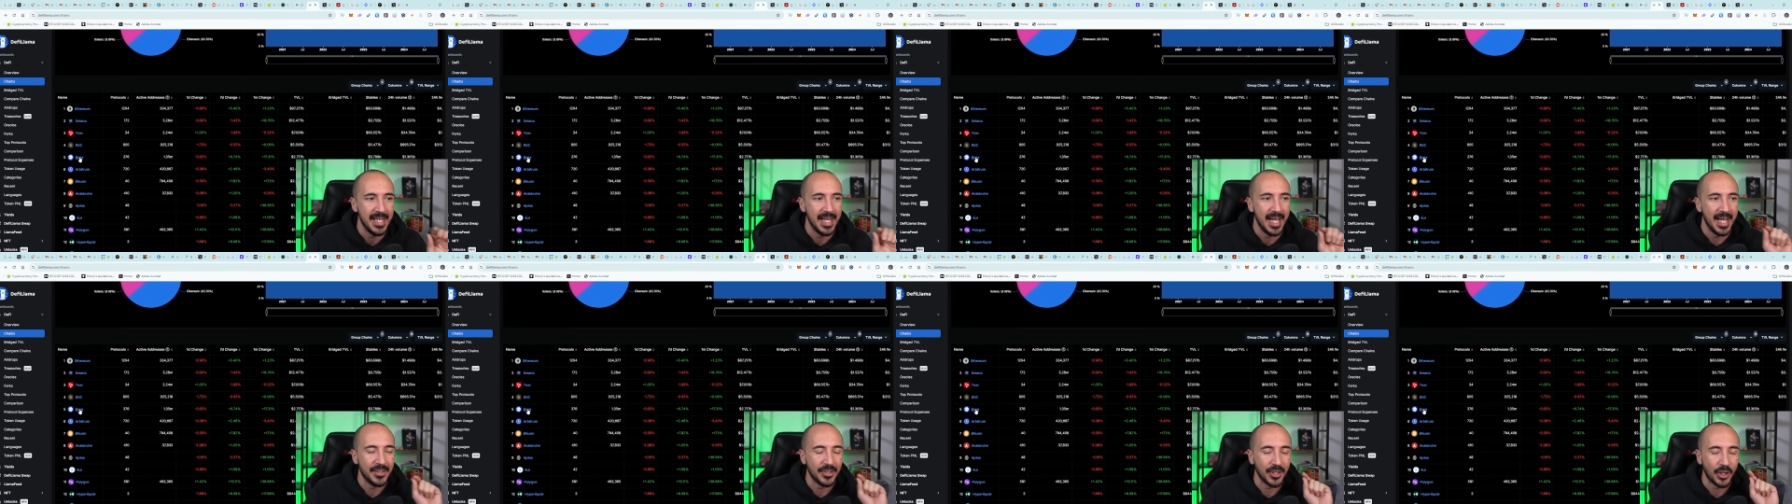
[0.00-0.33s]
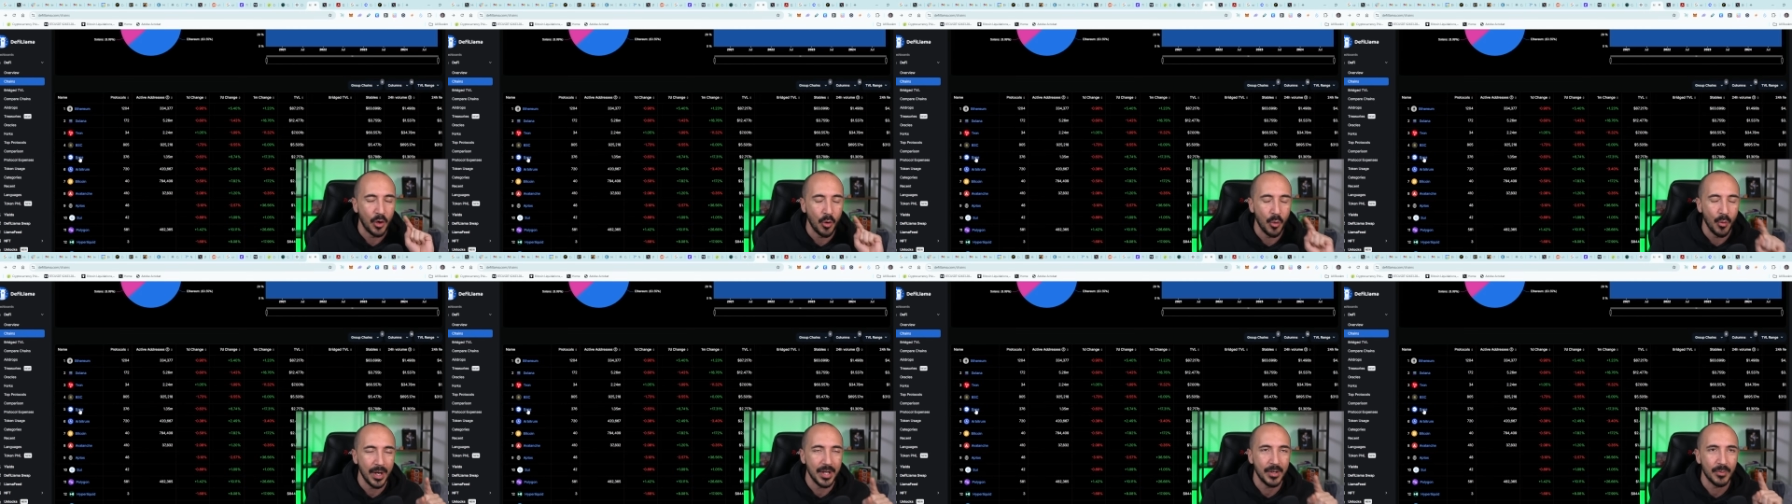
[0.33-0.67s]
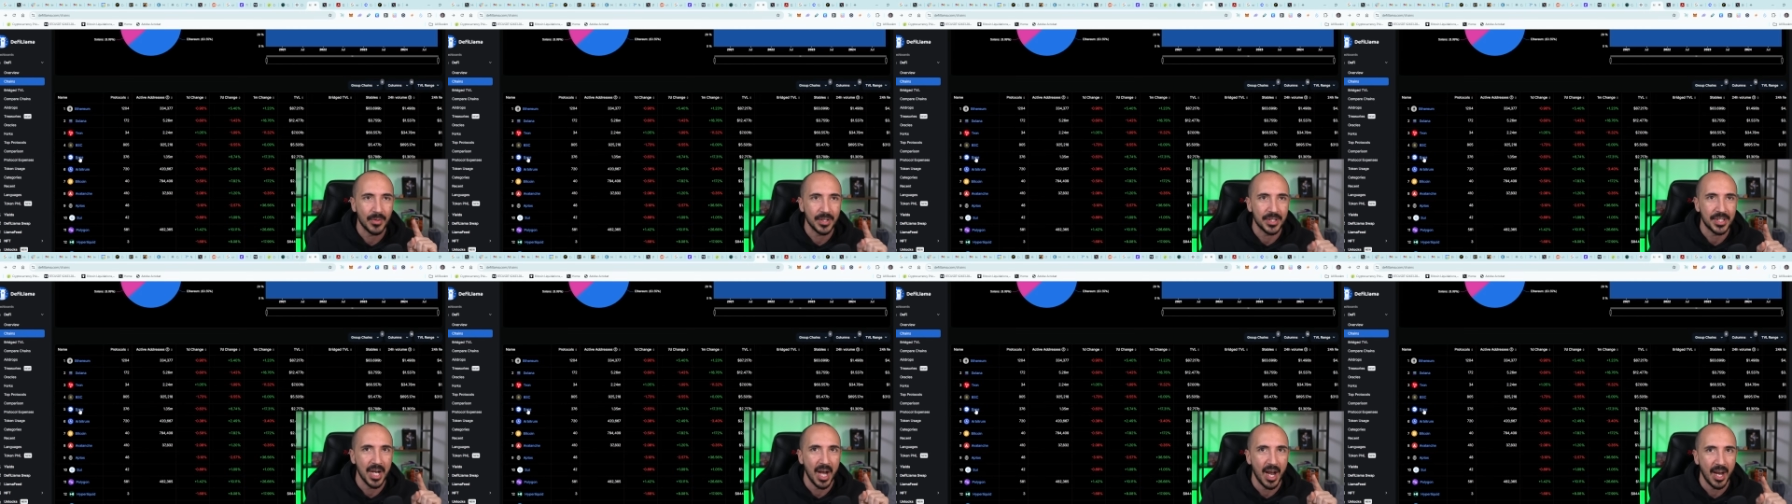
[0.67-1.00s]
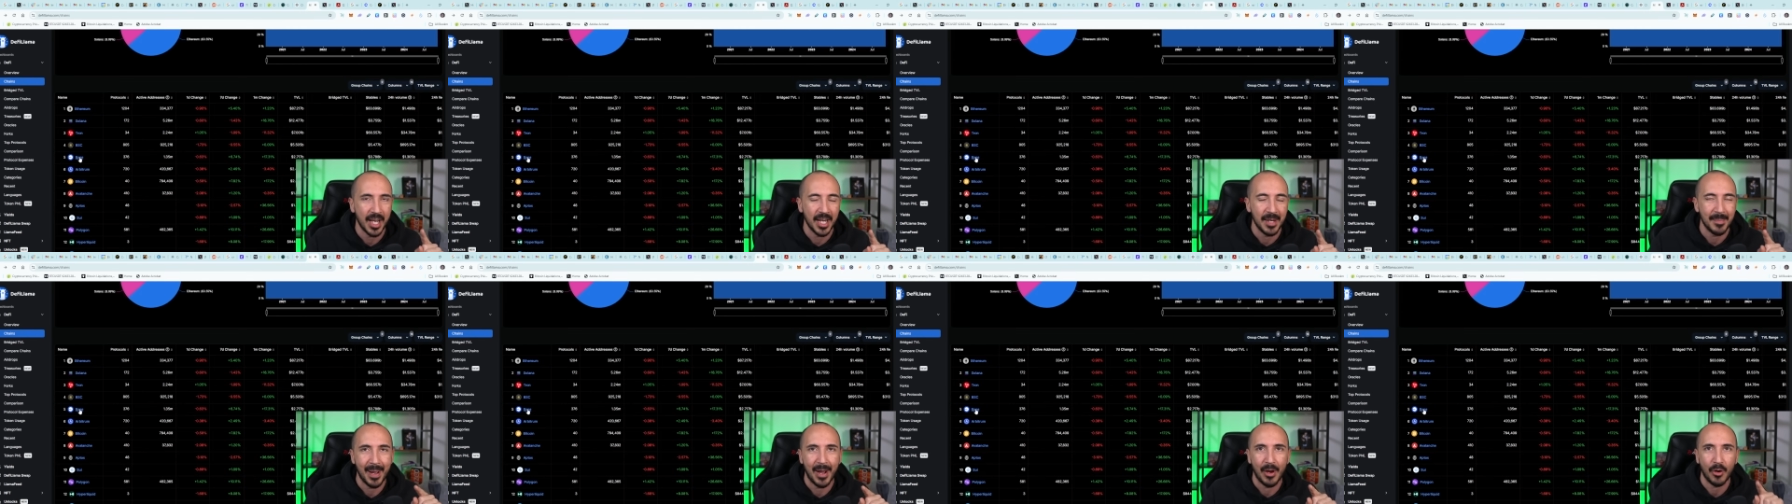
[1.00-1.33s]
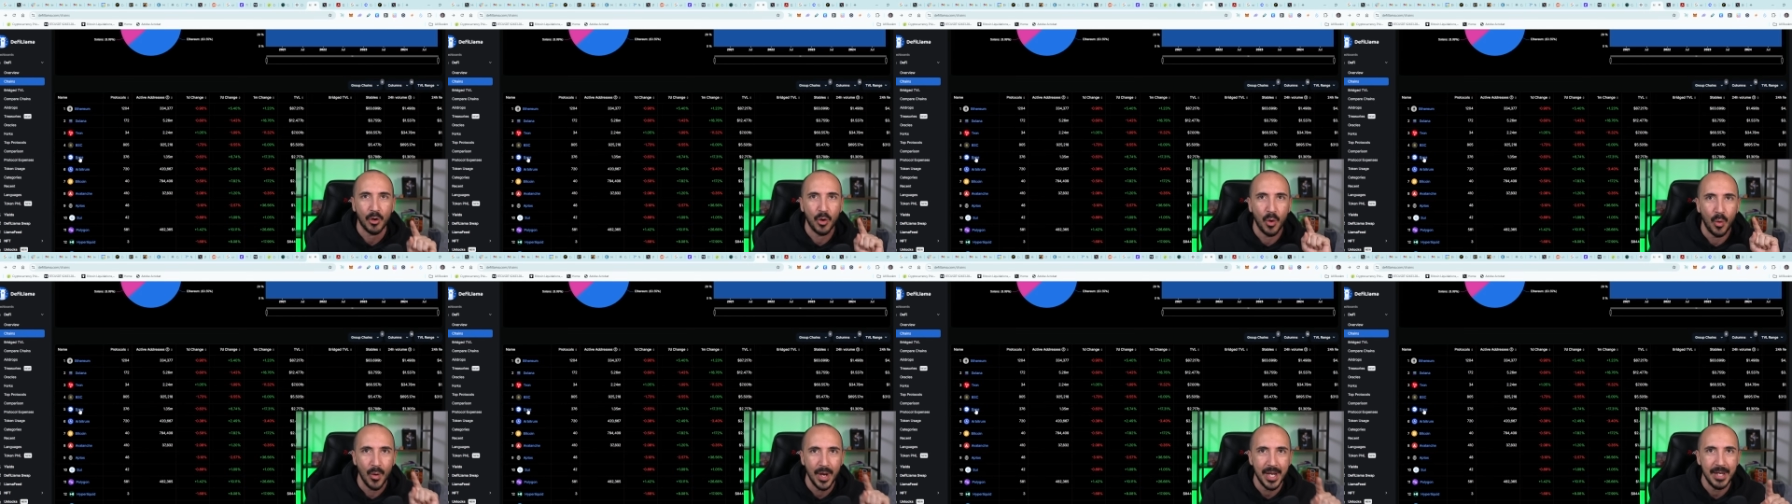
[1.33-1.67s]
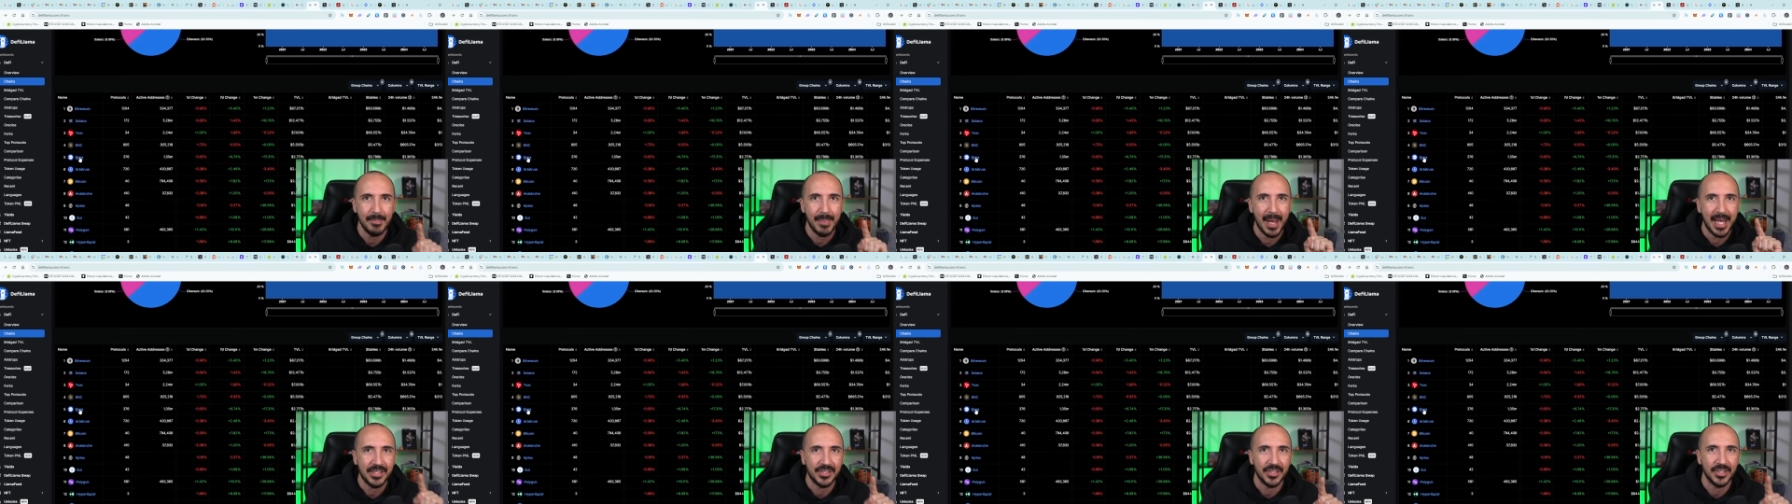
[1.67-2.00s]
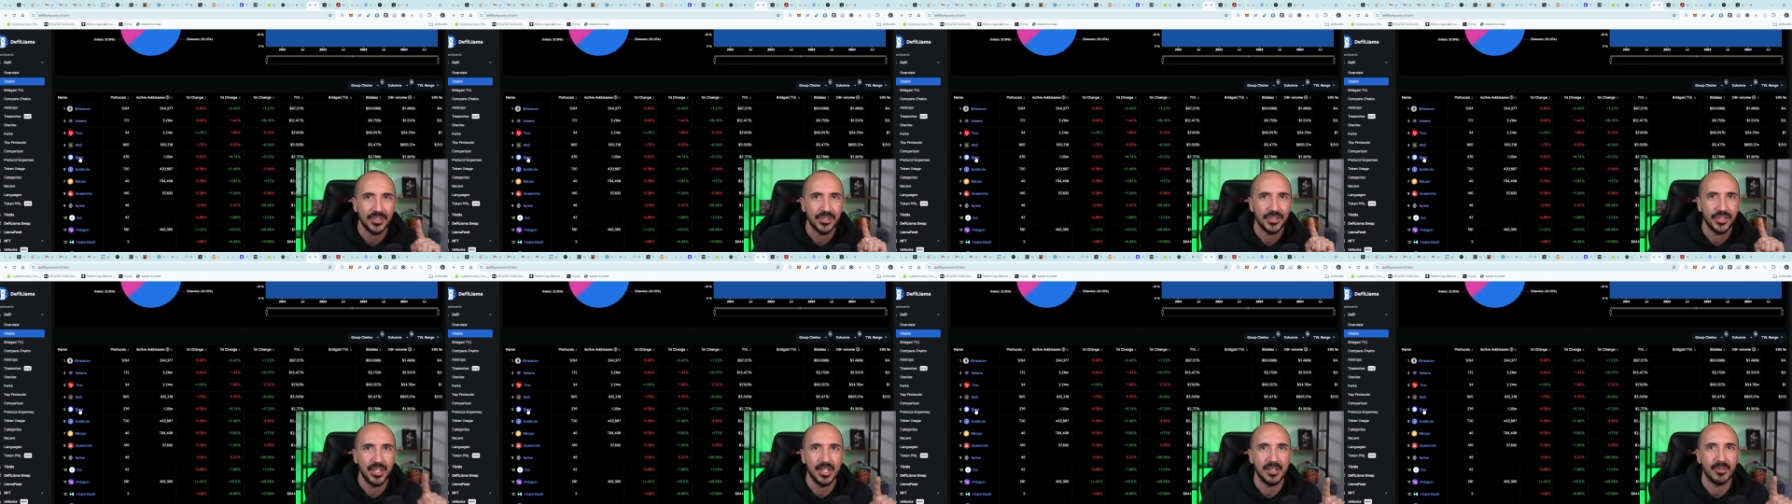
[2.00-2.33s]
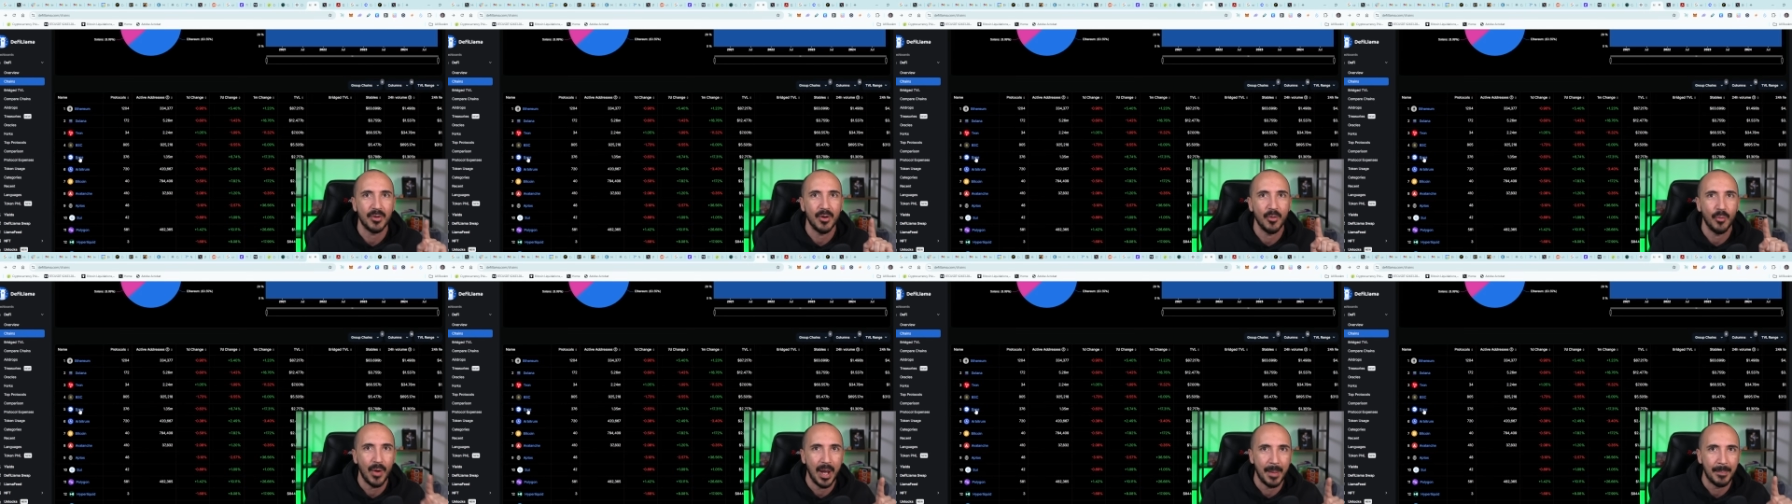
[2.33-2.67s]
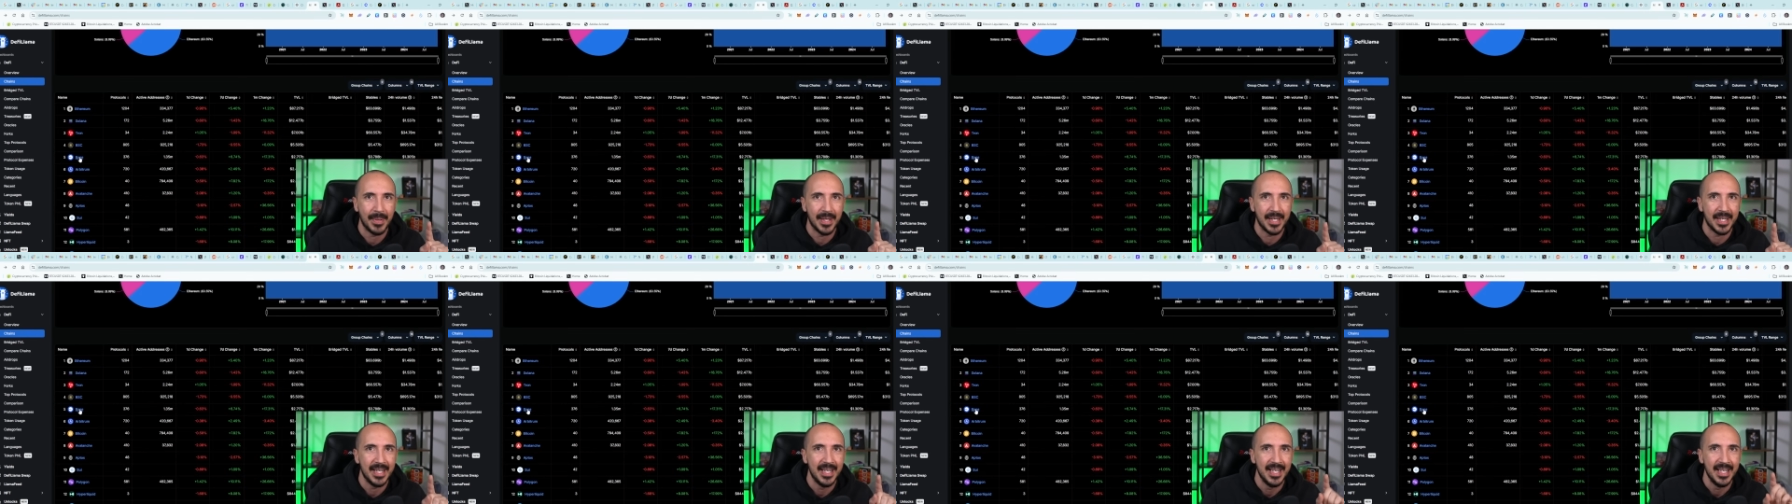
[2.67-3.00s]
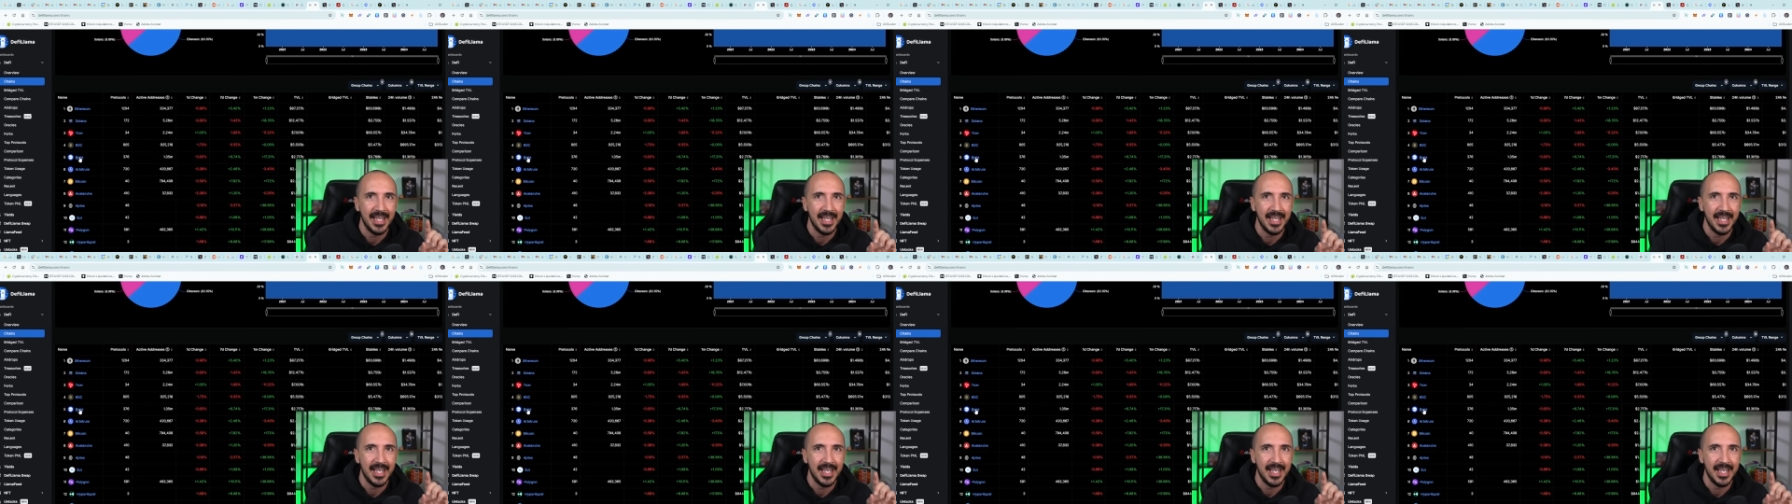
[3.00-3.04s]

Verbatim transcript: And the coin we're talking about, Coinbase's secret weapon,